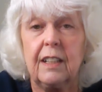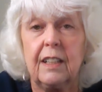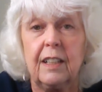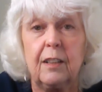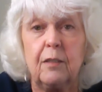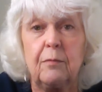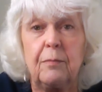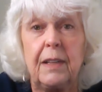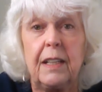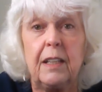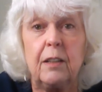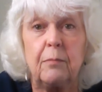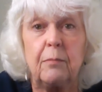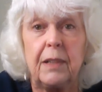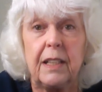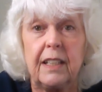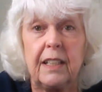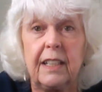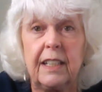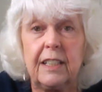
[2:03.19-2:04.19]
an
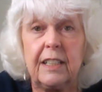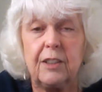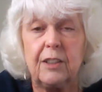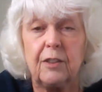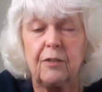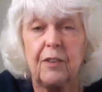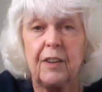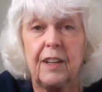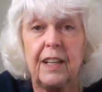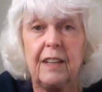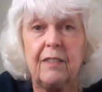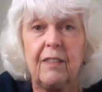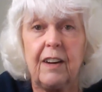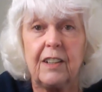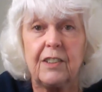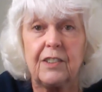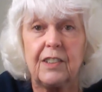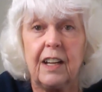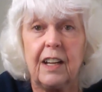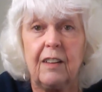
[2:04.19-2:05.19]
inability to forgive
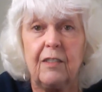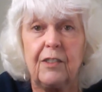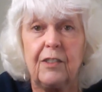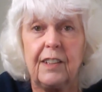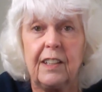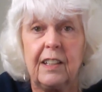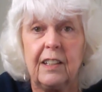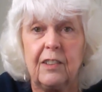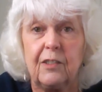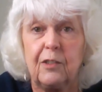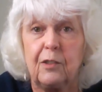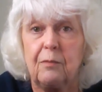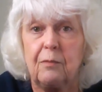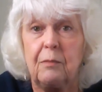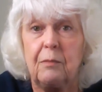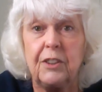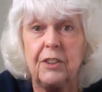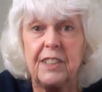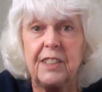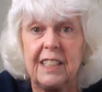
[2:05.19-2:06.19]
ourselves is
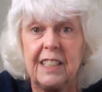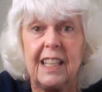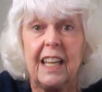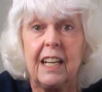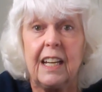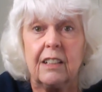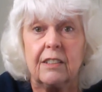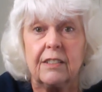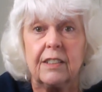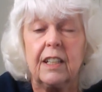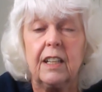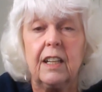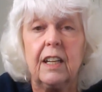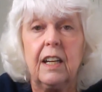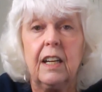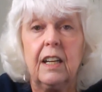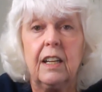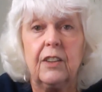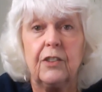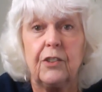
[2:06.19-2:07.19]
multi-layered.
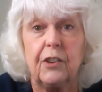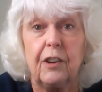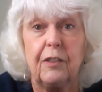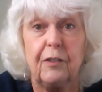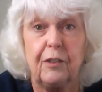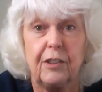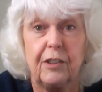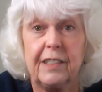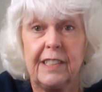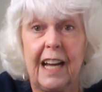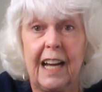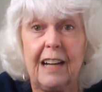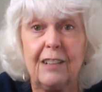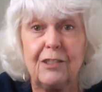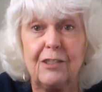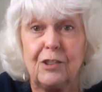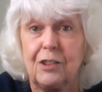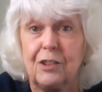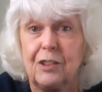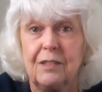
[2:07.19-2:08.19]
So if you're a
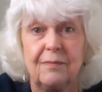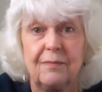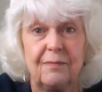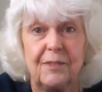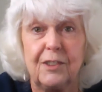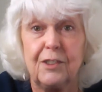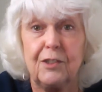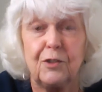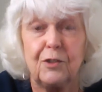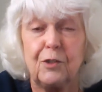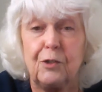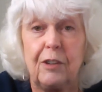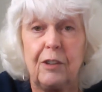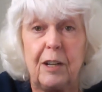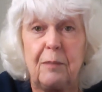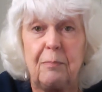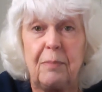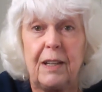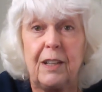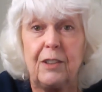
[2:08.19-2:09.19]
dowser, this is
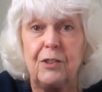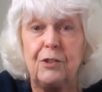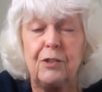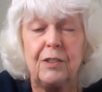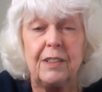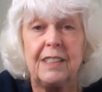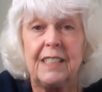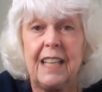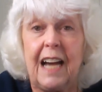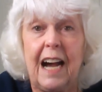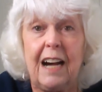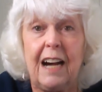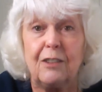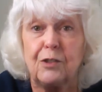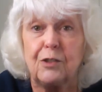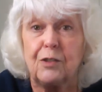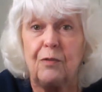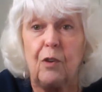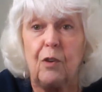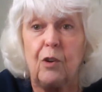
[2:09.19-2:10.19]
great because you can
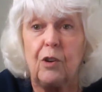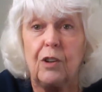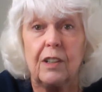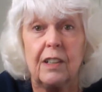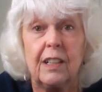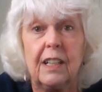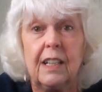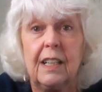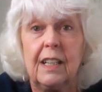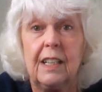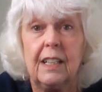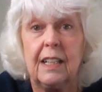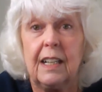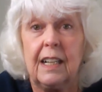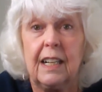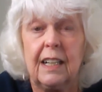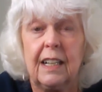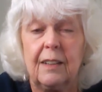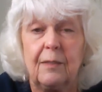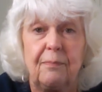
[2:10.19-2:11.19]
dowse for,
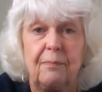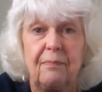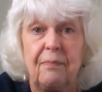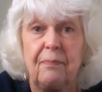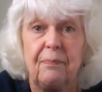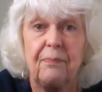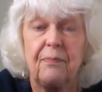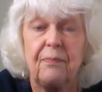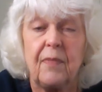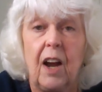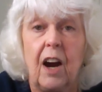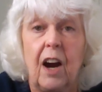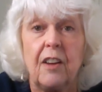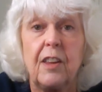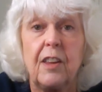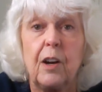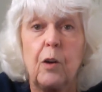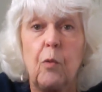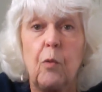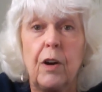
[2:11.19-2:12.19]
are
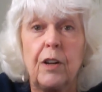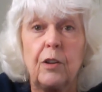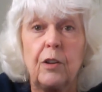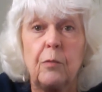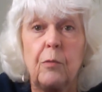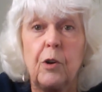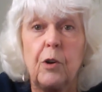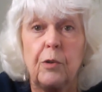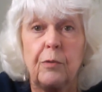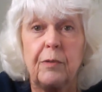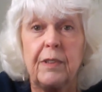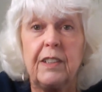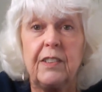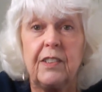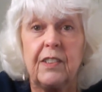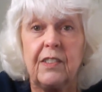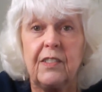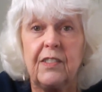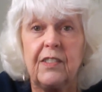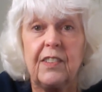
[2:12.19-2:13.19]
there one or more
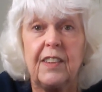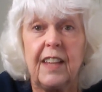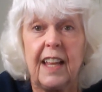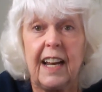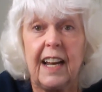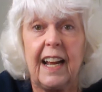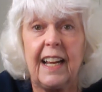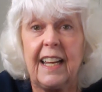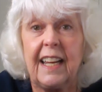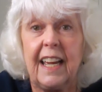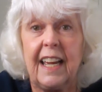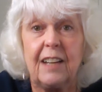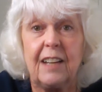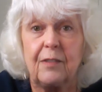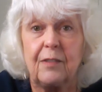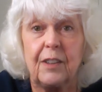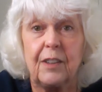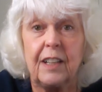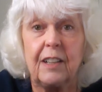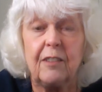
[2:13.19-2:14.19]
reasons that I can't
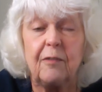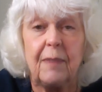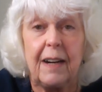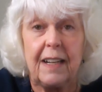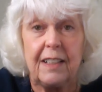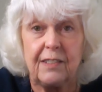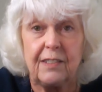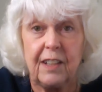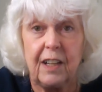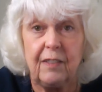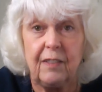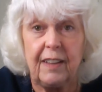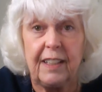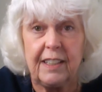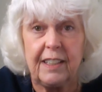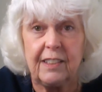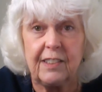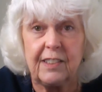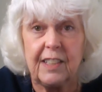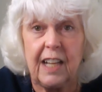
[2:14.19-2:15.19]
forgive myself at
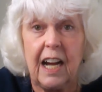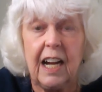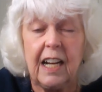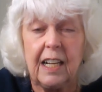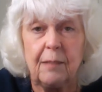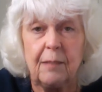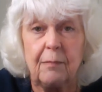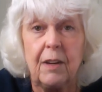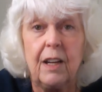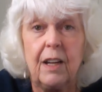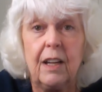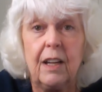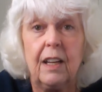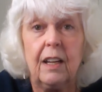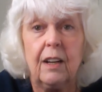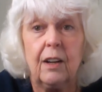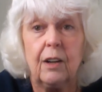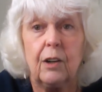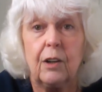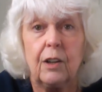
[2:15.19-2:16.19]
this time?
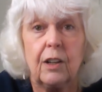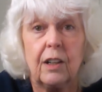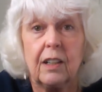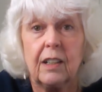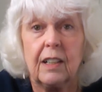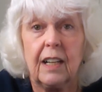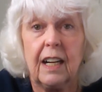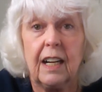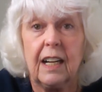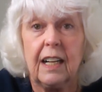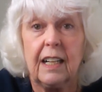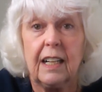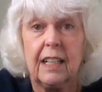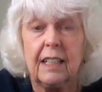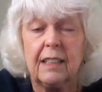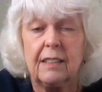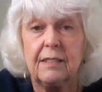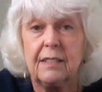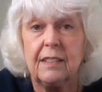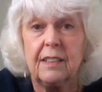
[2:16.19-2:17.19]
Or
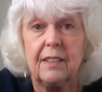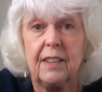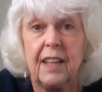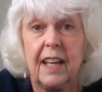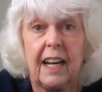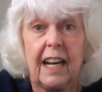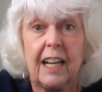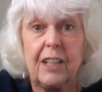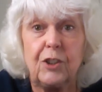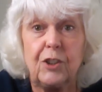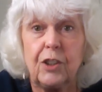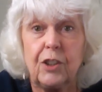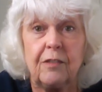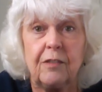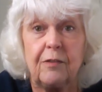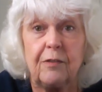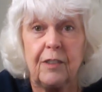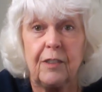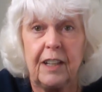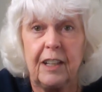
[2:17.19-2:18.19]
that I
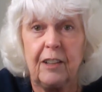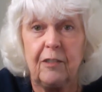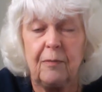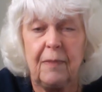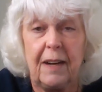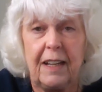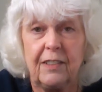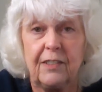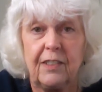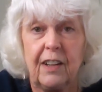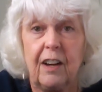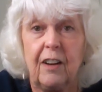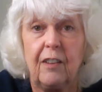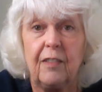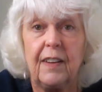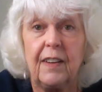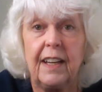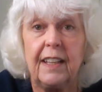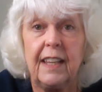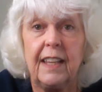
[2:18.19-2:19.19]
shouldn't forgive
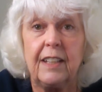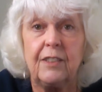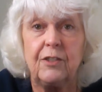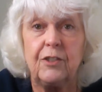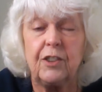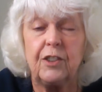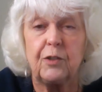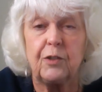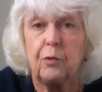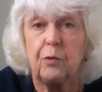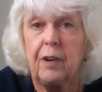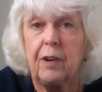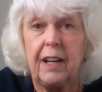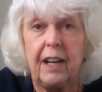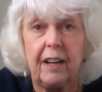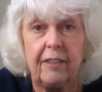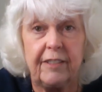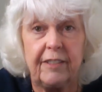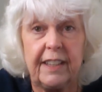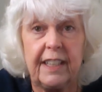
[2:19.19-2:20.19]
myself? And then just write
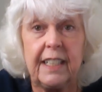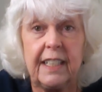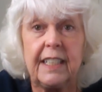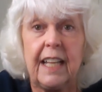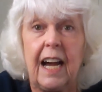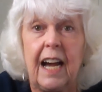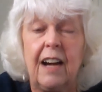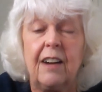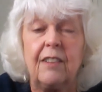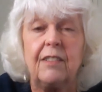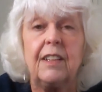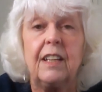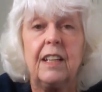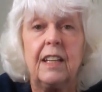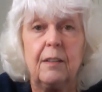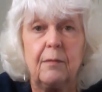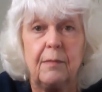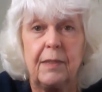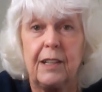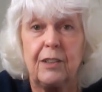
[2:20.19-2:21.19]
everything down,
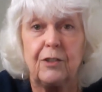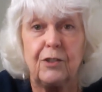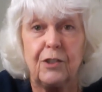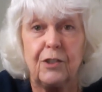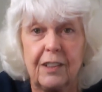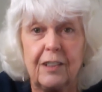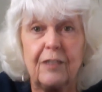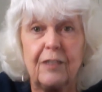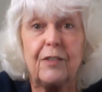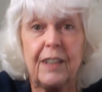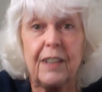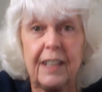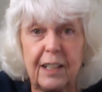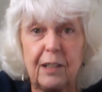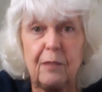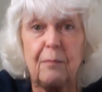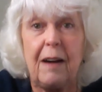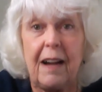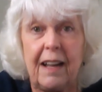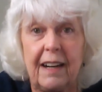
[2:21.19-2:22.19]
because you're going to forget
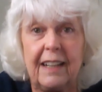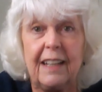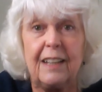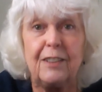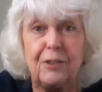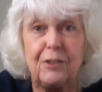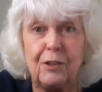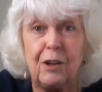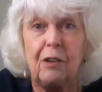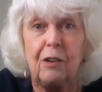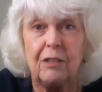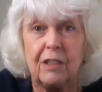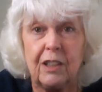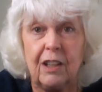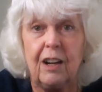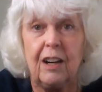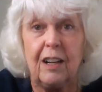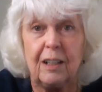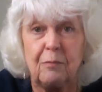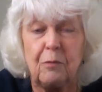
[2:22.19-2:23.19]
about it as you go
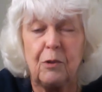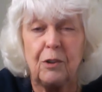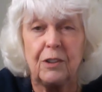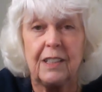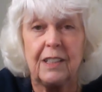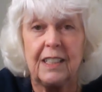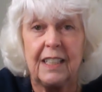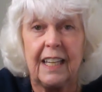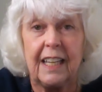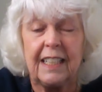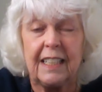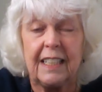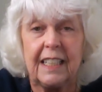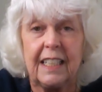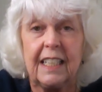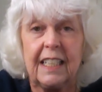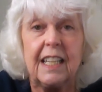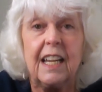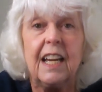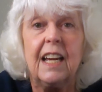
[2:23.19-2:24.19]
along, more than
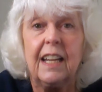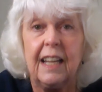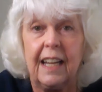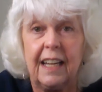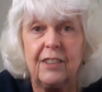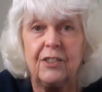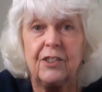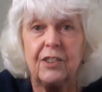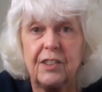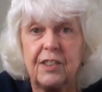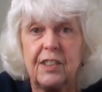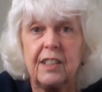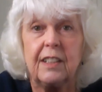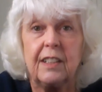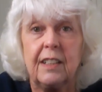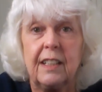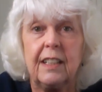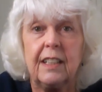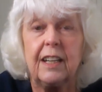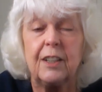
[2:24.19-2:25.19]
likely, and just
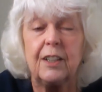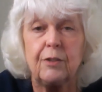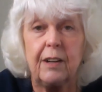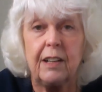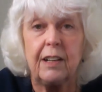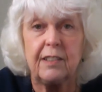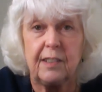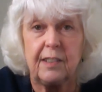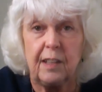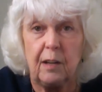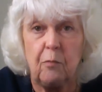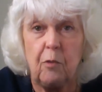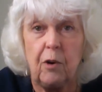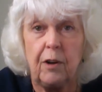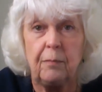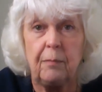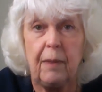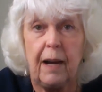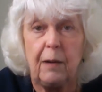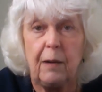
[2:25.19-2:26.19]
address them
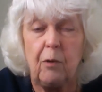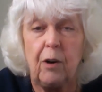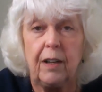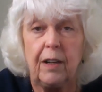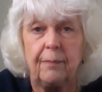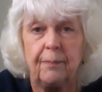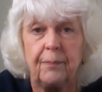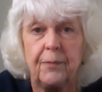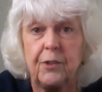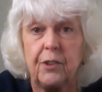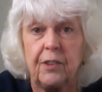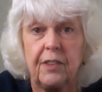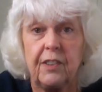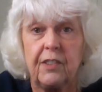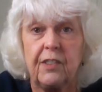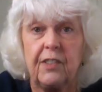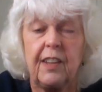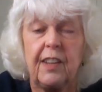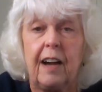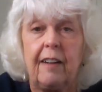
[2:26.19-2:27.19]
one by one. So
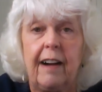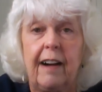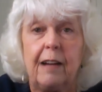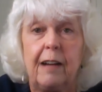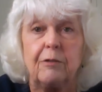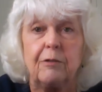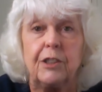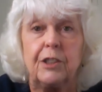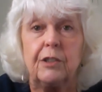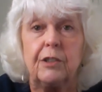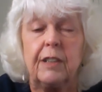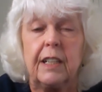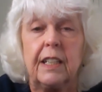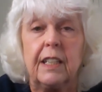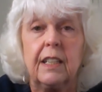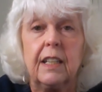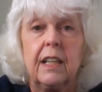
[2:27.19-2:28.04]
this is how I would do it.